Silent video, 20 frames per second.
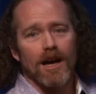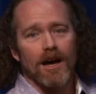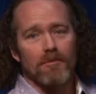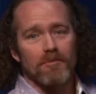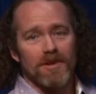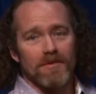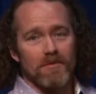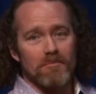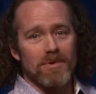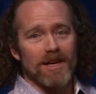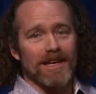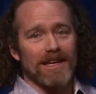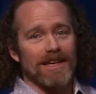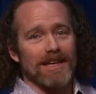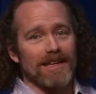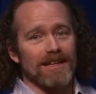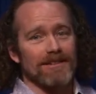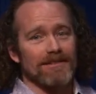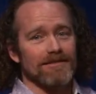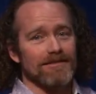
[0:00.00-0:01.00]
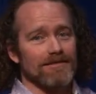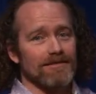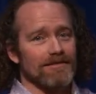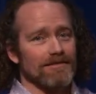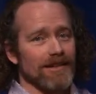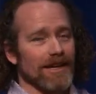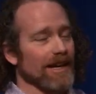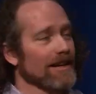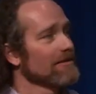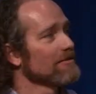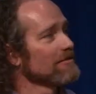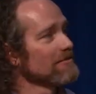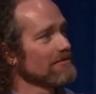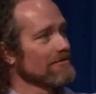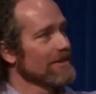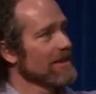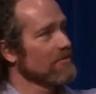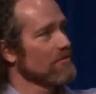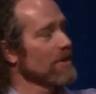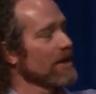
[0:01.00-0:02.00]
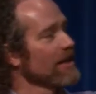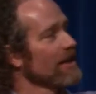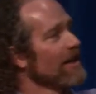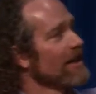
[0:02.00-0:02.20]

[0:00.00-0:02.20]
But if you pick E, never mind.